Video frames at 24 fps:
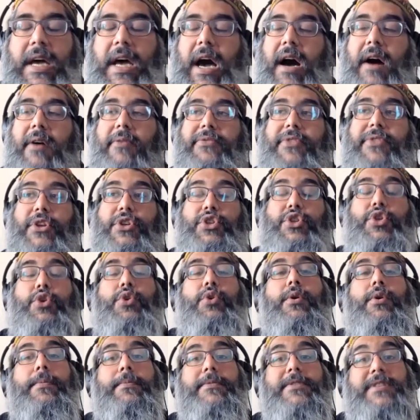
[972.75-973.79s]
of the
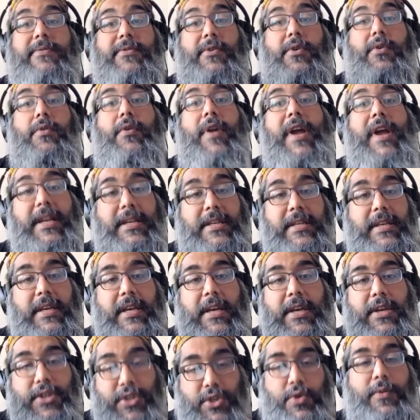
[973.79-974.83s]
tombs of great
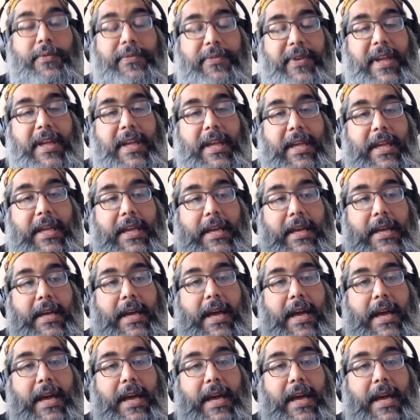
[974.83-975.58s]
Sufi